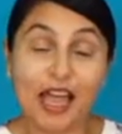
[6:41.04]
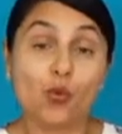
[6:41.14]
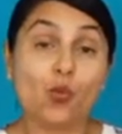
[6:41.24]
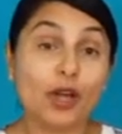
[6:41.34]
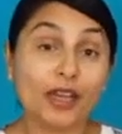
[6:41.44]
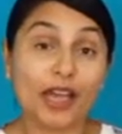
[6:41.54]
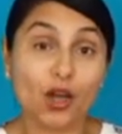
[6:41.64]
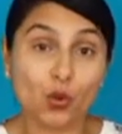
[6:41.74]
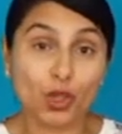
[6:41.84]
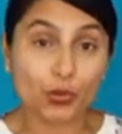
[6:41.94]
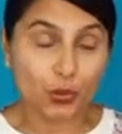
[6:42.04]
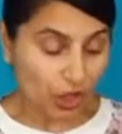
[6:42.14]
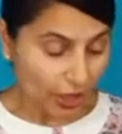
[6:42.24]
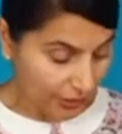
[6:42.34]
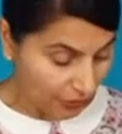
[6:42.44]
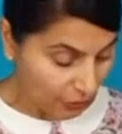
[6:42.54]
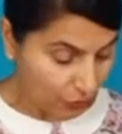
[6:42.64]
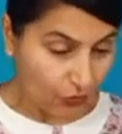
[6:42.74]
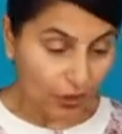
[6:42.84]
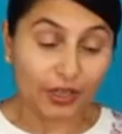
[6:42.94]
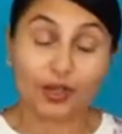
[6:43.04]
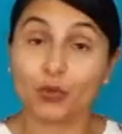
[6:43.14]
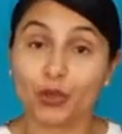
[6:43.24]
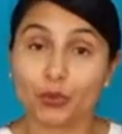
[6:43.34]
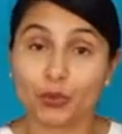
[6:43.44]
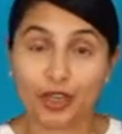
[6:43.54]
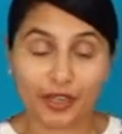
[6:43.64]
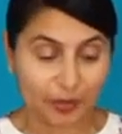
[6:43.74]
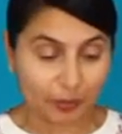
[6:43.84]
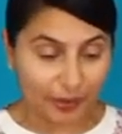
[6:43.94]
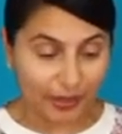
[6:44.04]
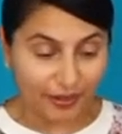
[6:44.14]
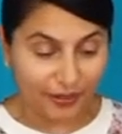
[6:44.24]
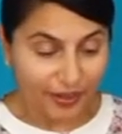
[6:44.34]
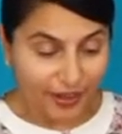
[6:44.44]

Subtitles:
Work out what you would like at the front and what you would like at the back.